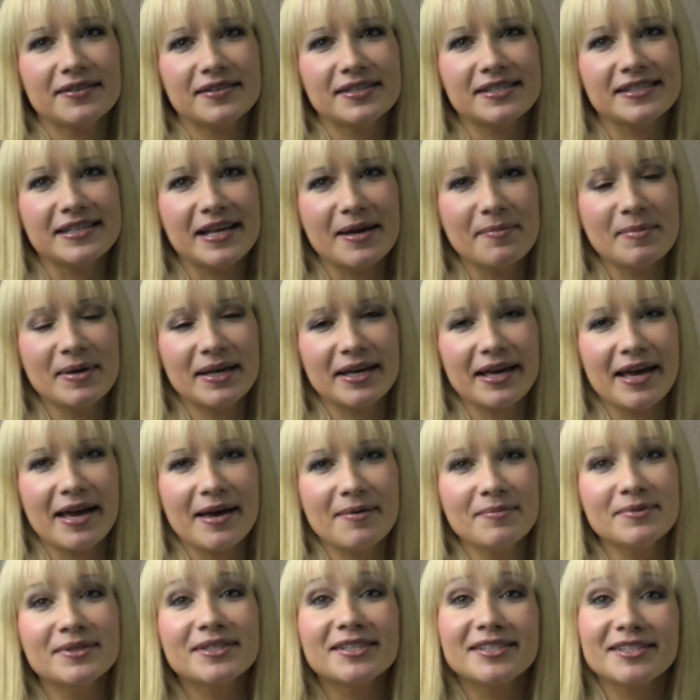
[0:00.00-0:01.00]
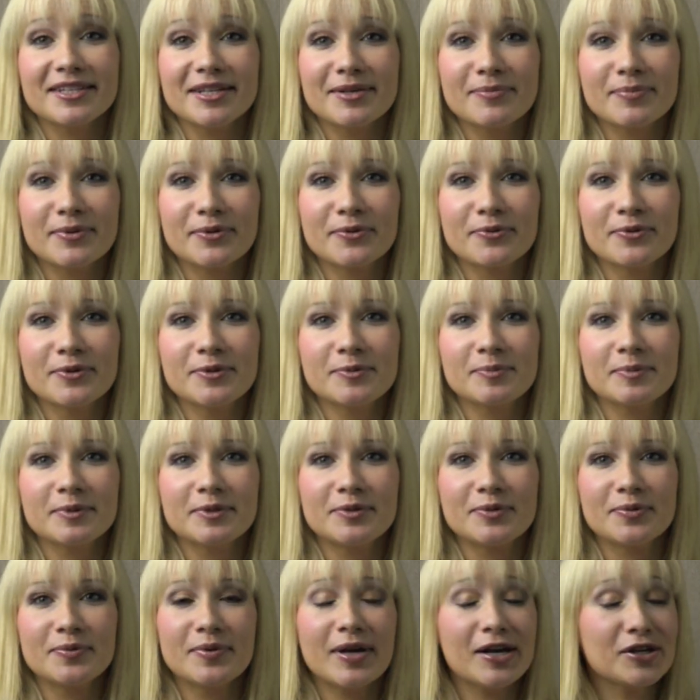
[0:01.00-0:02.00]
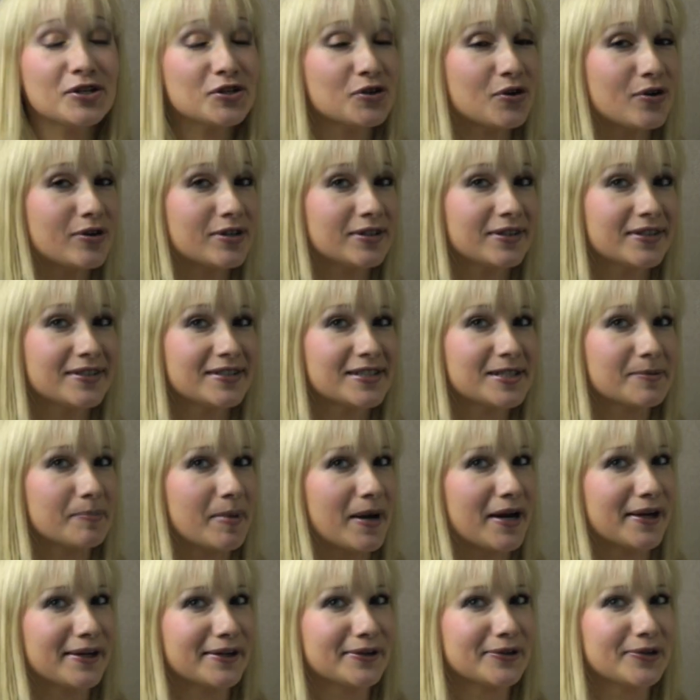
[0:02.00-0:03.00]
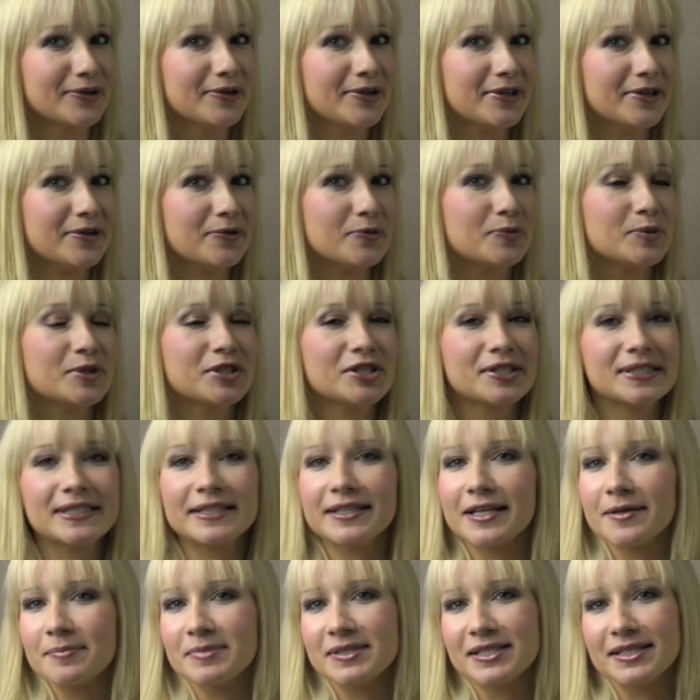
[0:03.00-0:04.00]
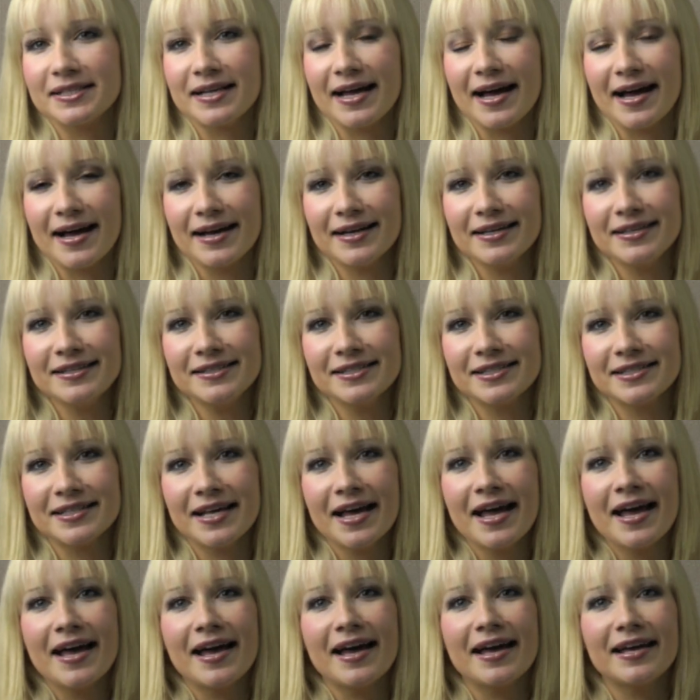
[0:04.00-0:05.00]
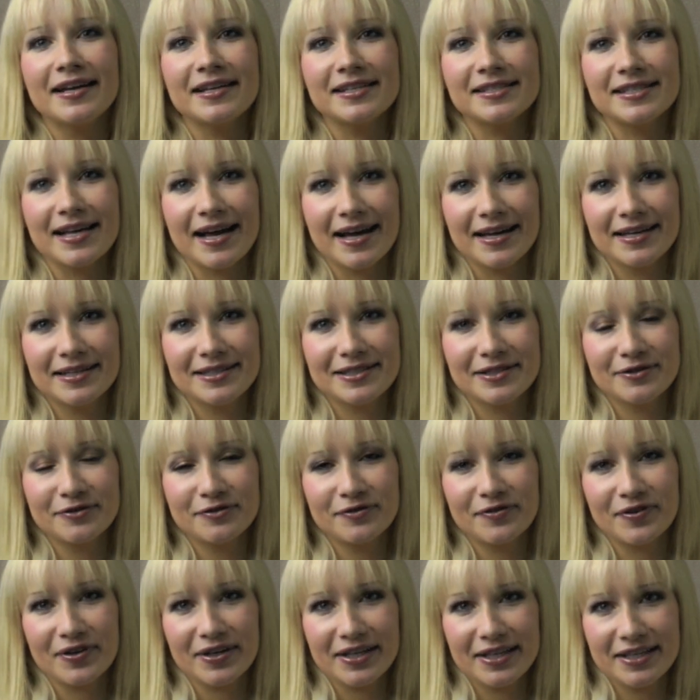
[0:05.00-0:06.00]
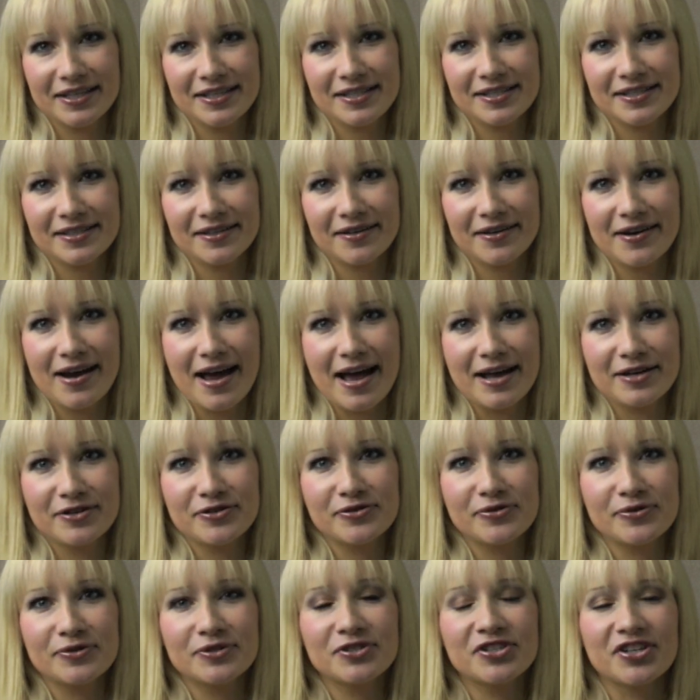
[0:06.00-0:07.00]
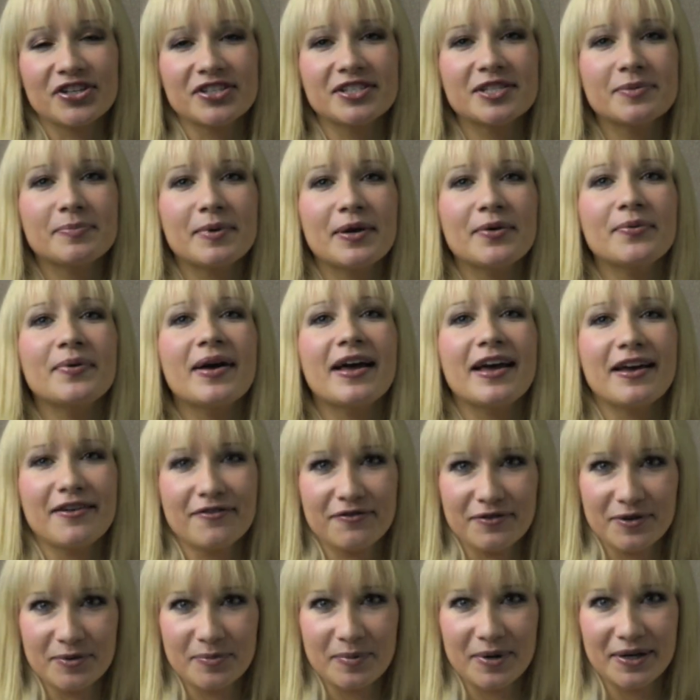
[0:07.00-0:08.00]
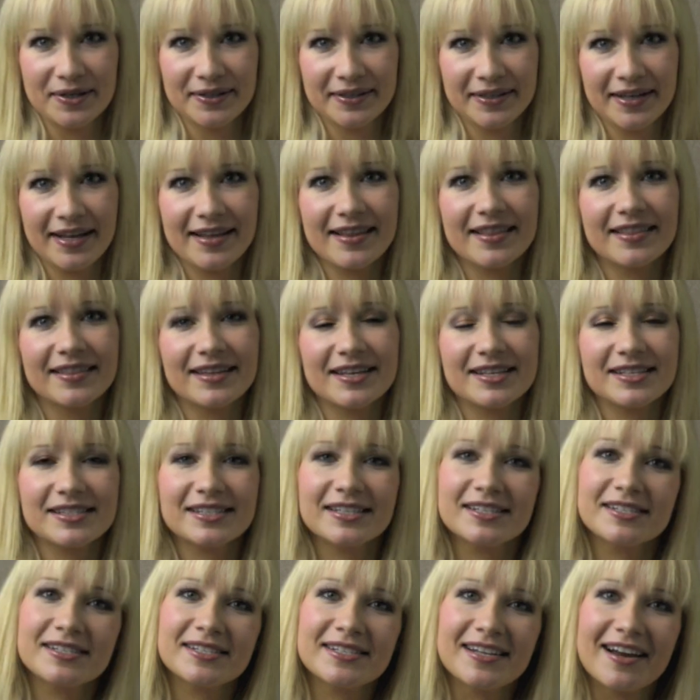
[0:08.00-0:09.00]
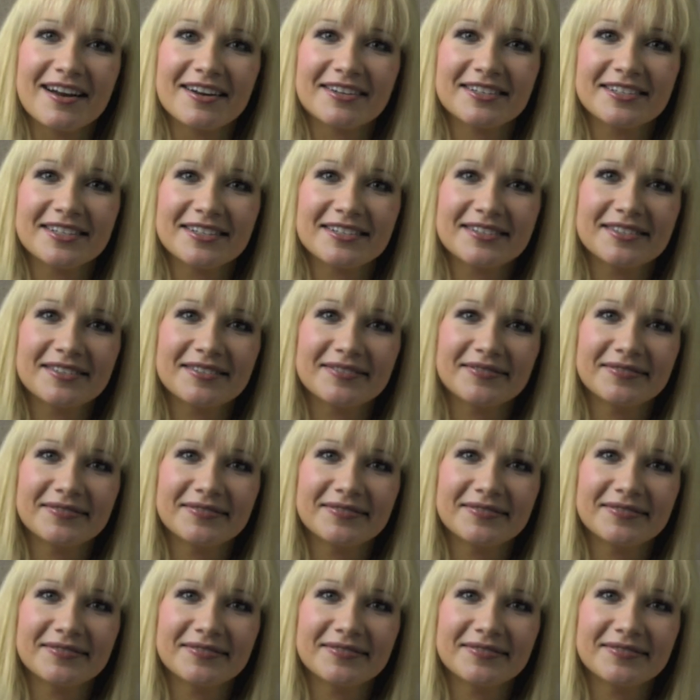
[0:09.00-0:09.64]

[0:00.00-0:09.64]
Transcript: Semichem. Today we're going to be doing a chocolate inspired look, which is lips and eyes, and it's ideal for Easter and suits just about everyone. Let's get started.